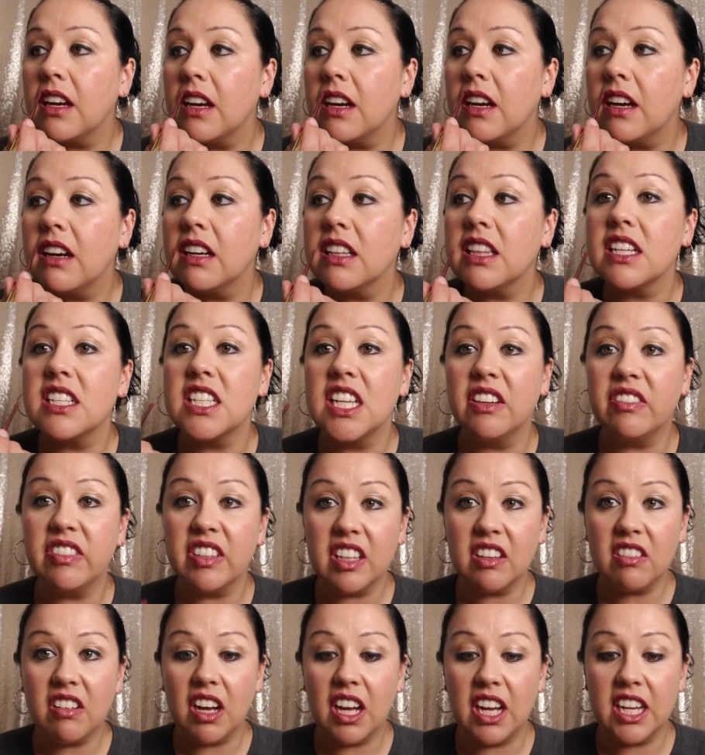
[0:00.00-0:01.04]
with the tip of
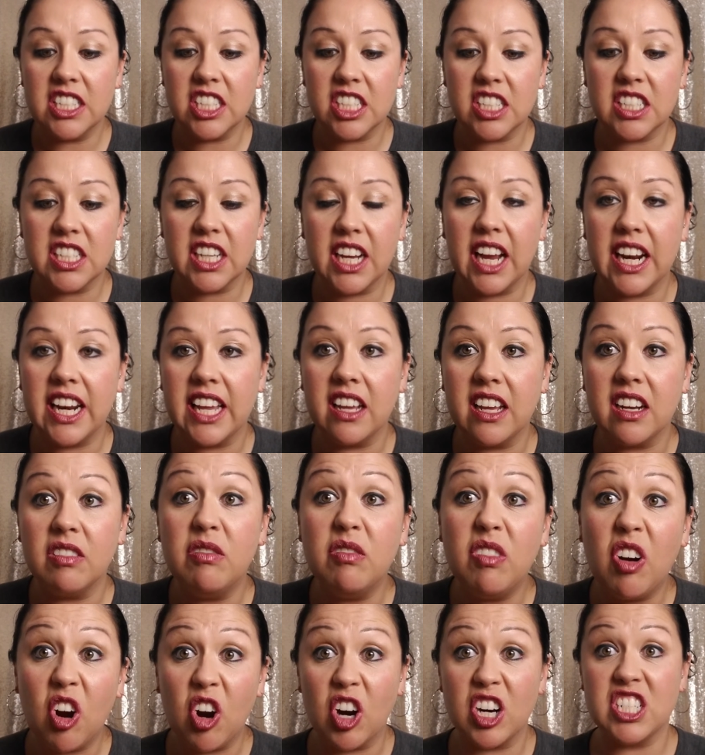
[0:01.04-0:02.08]
the wand just to kind of get a
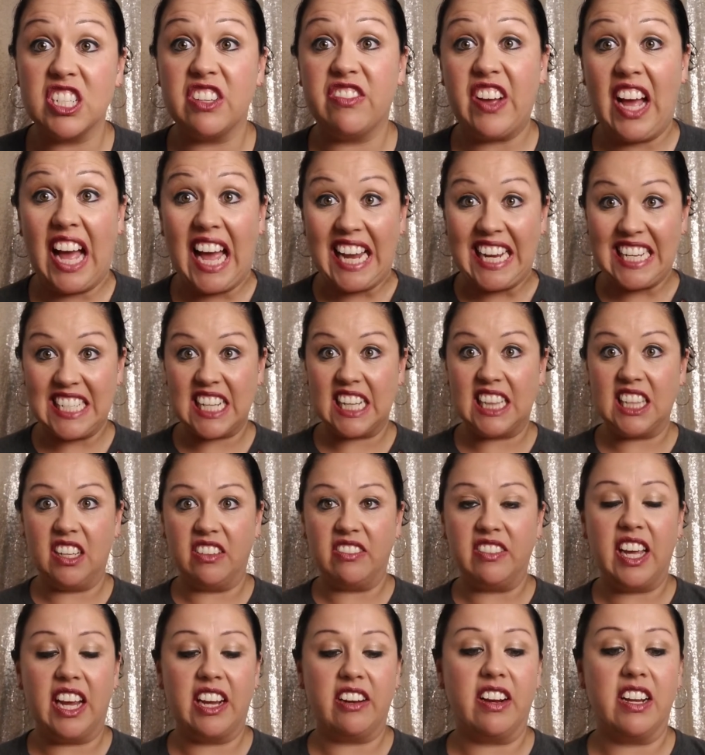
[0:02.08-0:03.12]
more defined
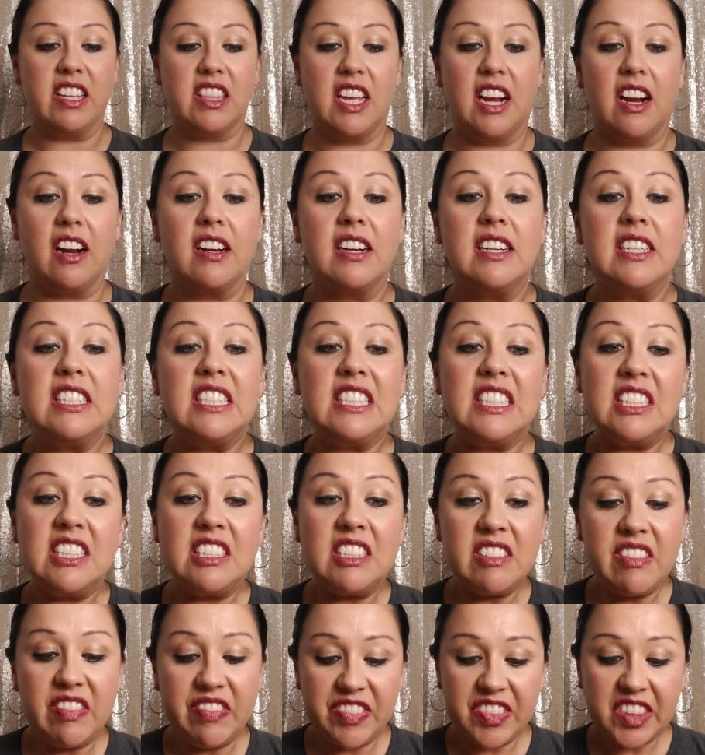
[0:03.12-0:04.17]
lip line right there.
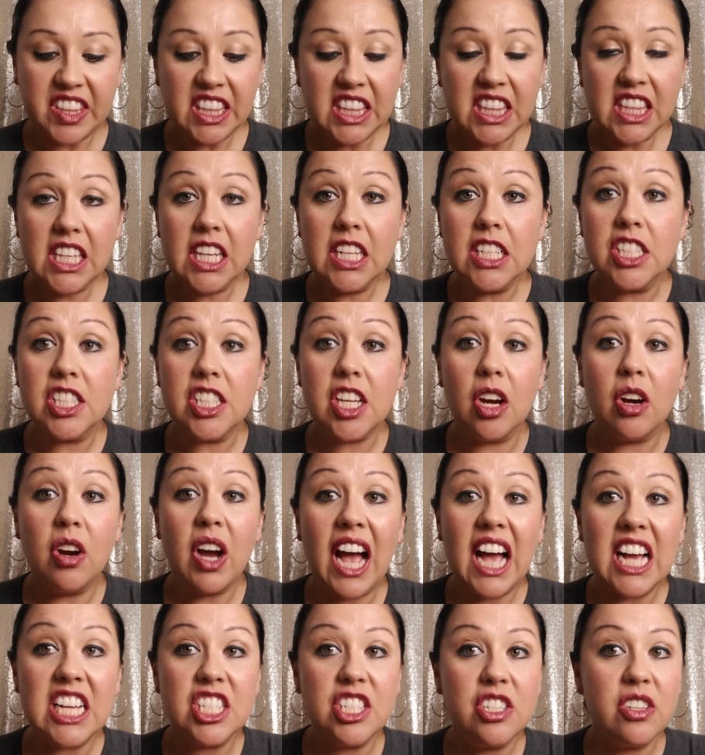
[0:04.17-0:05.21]
So
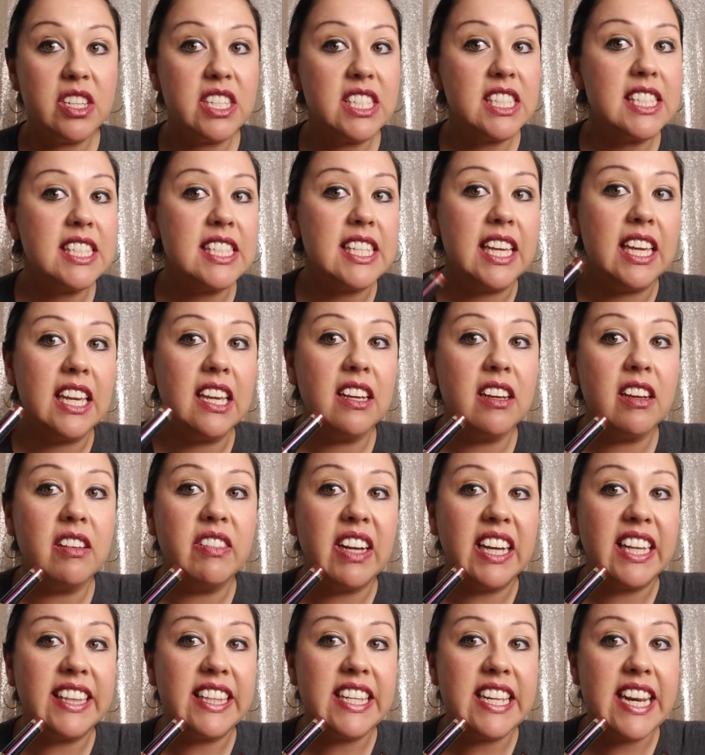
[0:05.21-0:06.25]
as you can see,
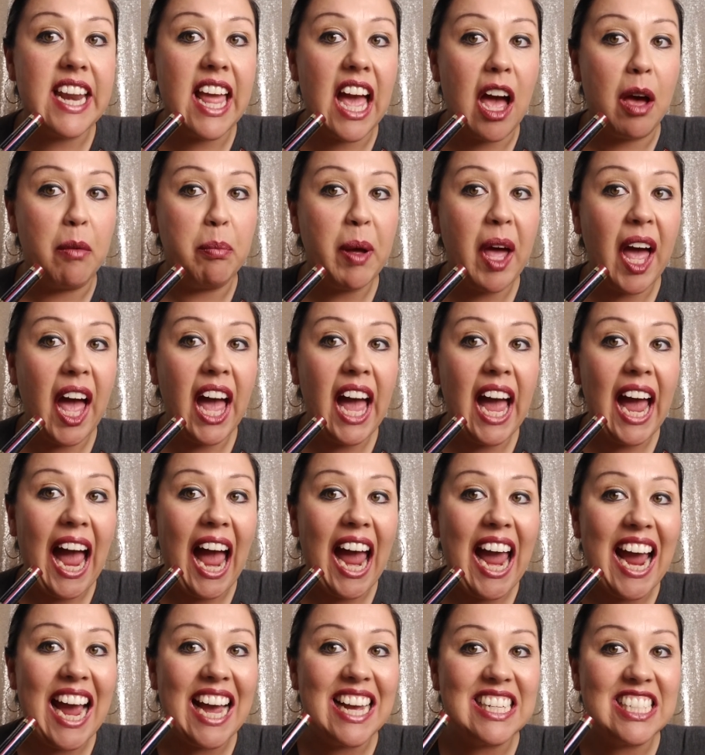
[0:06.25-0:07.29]
my Napa,
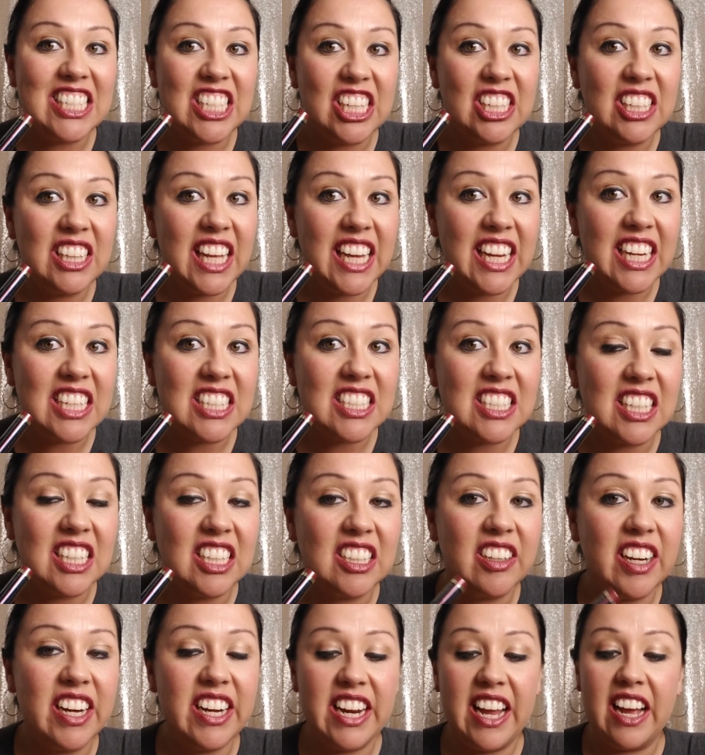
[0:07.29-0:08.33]
I have 2 layers
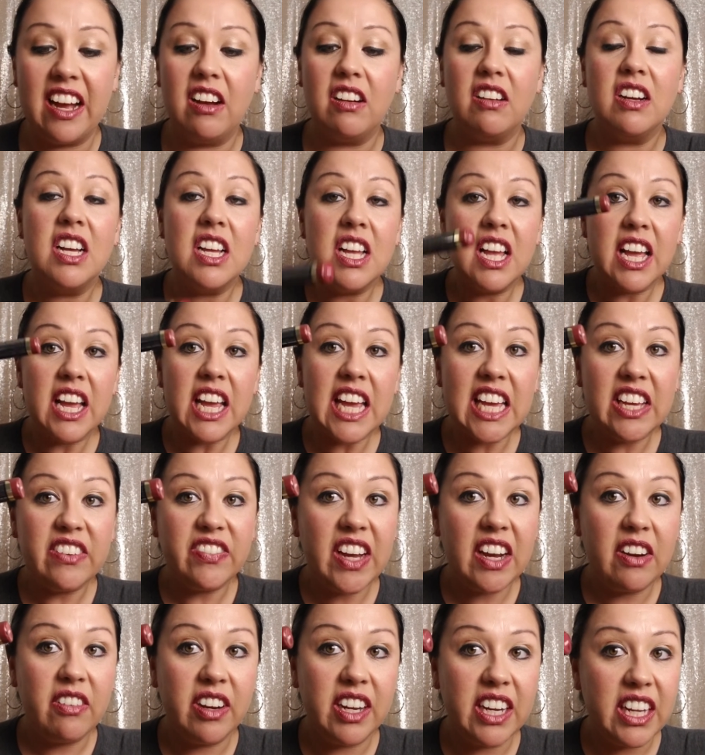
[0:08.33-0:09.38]
on right now. If
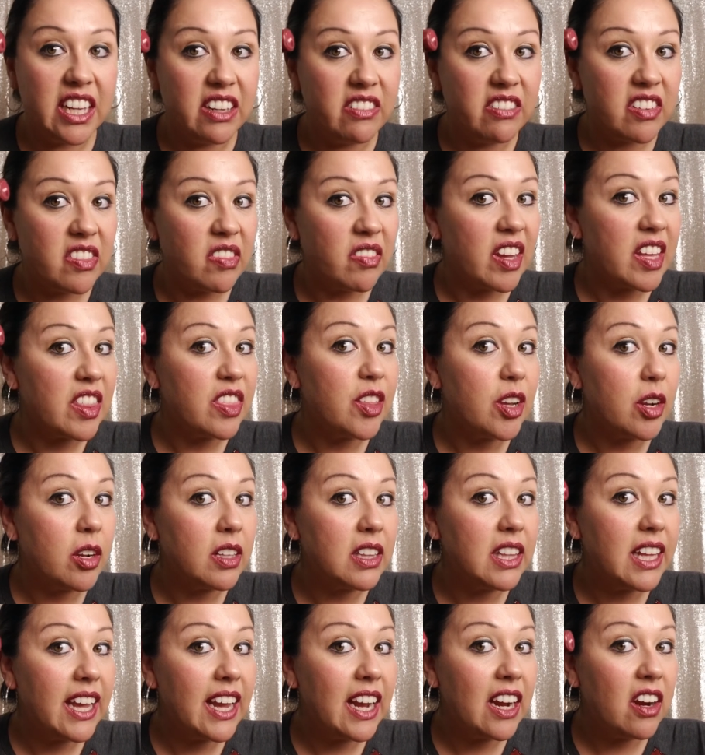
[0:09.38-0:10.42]
I went in with my
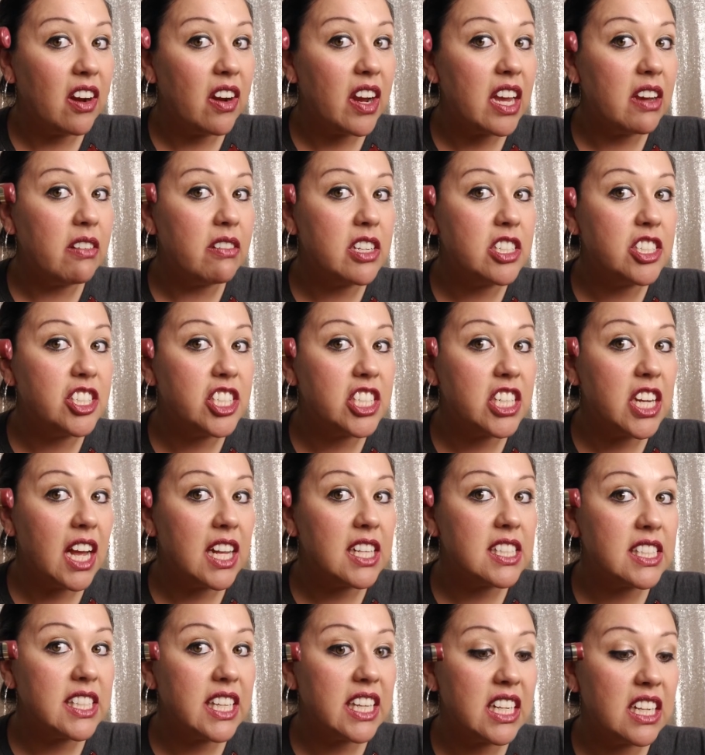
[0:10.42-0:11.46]
3rd layer, it would
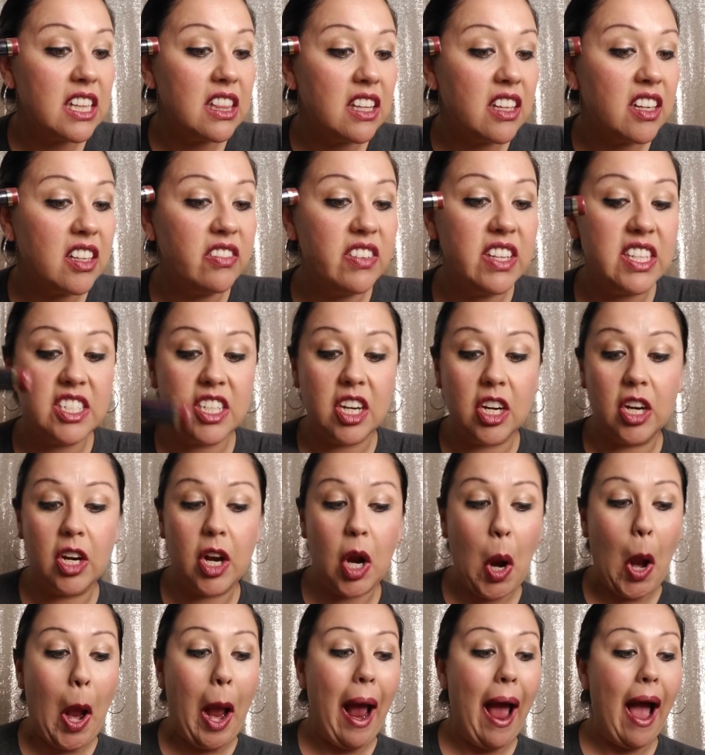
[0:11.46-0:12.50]
just get a little bit
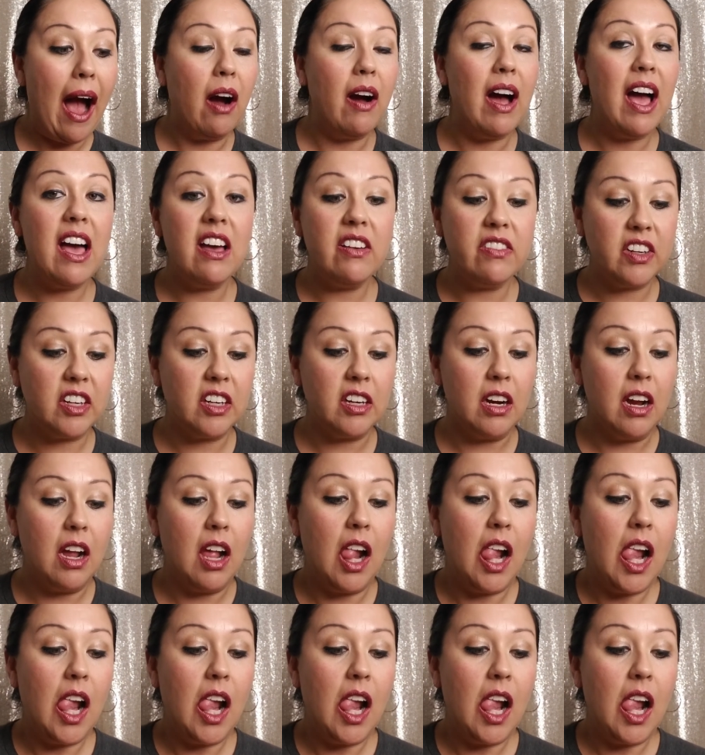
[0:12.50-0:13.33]
darker. However,